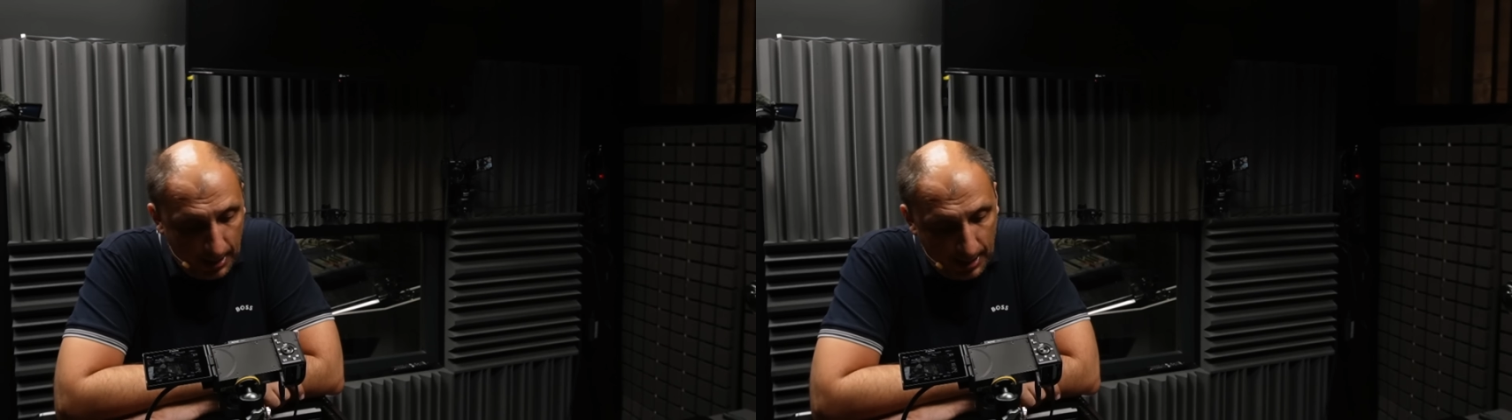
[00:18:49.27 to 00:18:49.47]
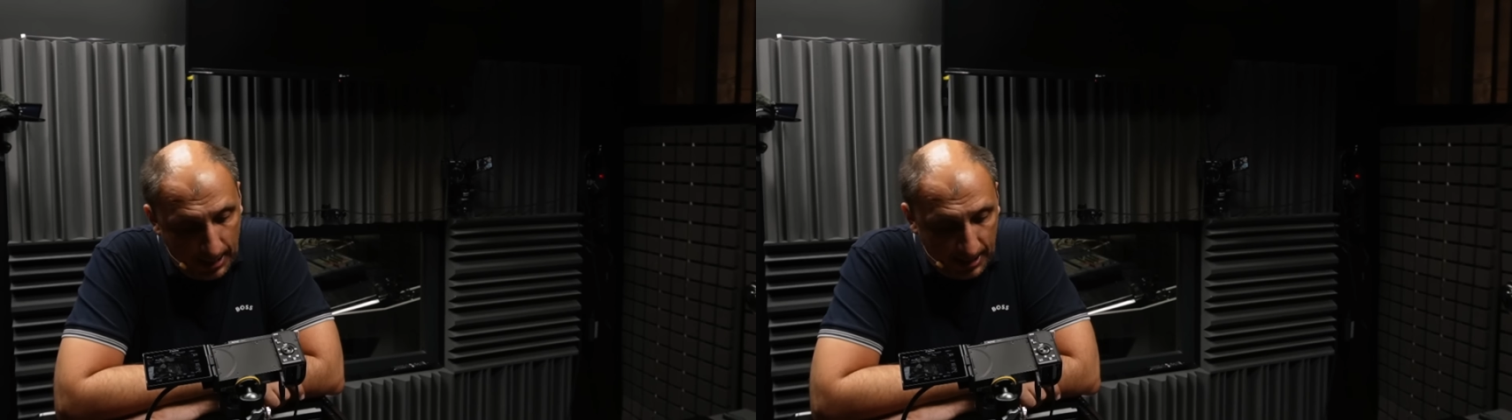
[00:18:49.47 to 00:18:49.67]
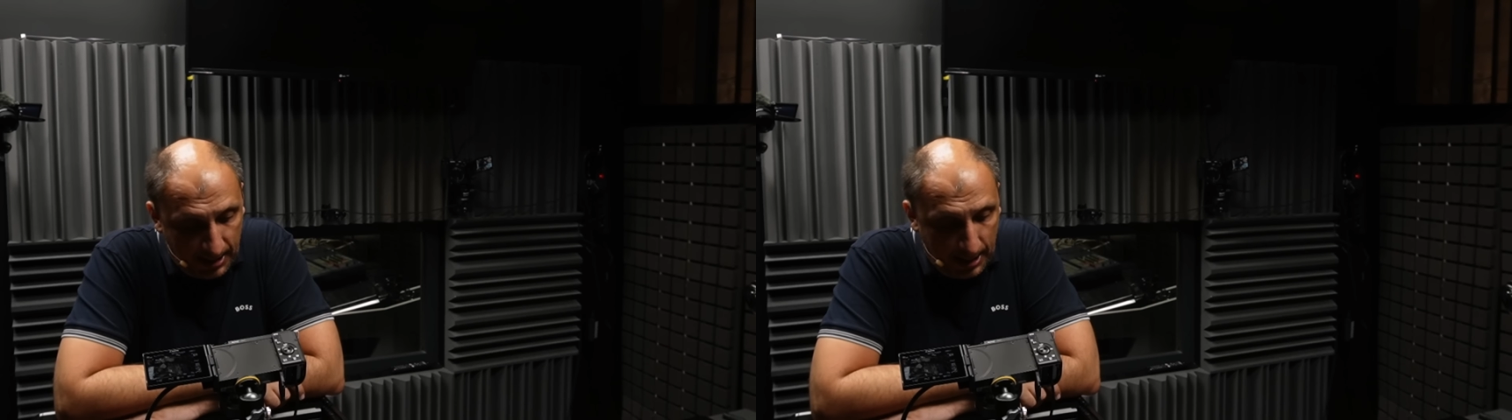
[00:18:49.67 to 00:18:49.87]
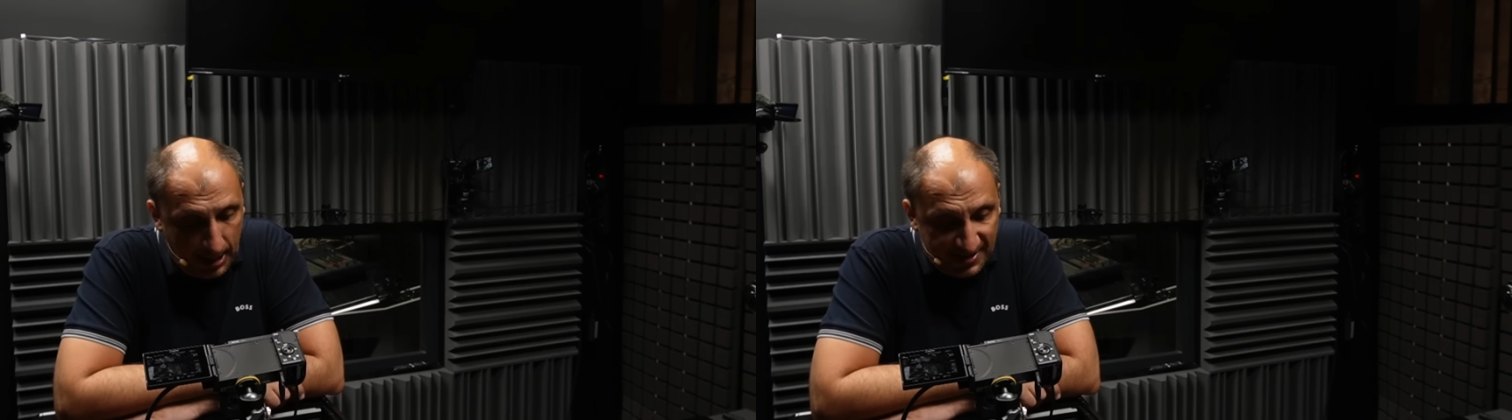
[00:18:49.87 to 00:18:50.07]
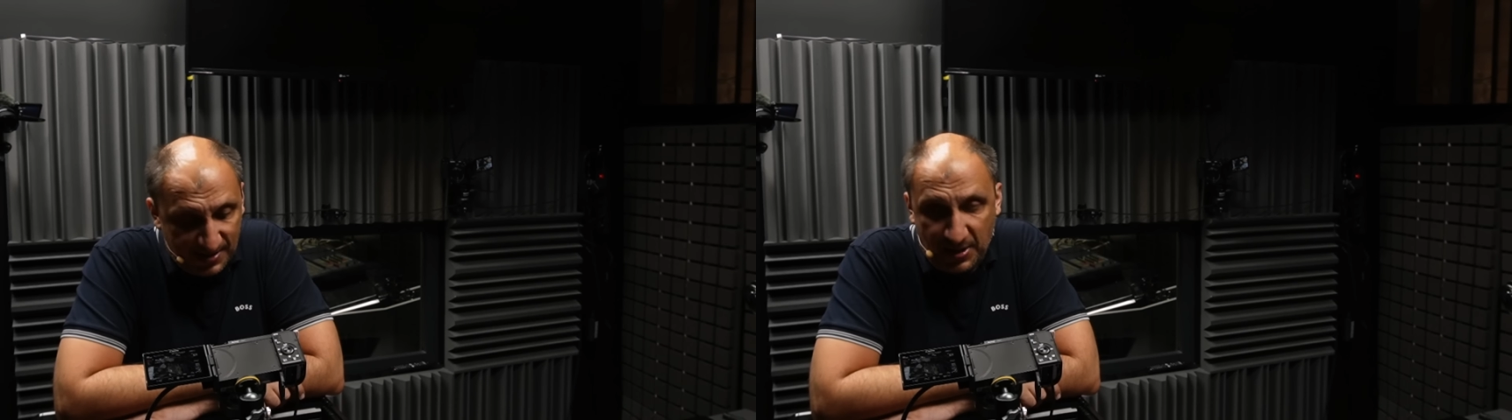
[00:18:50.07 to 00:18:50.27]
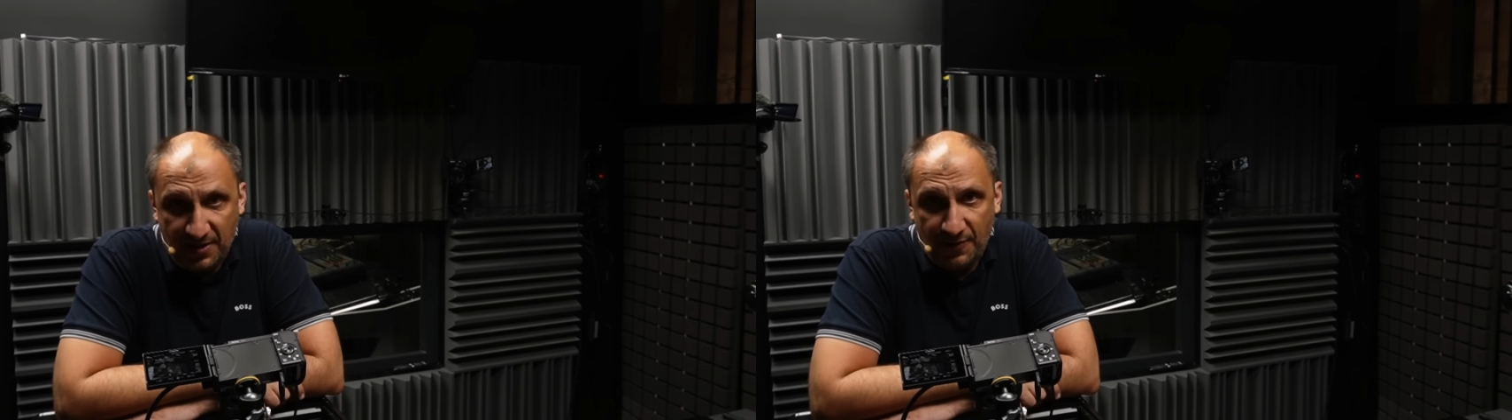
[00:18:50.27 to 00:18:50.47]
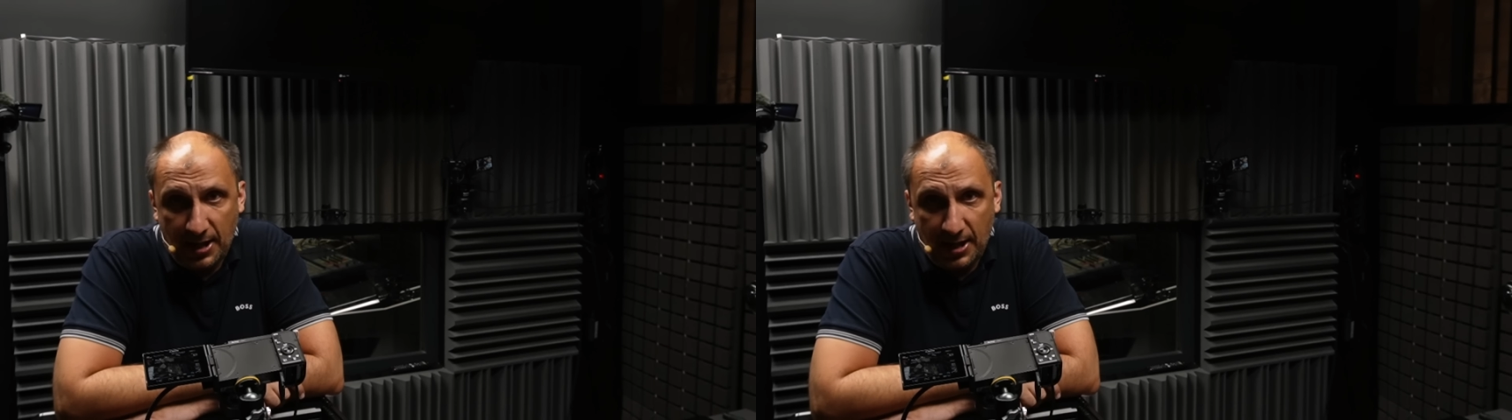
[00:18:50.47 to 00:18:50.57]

And he asked me if I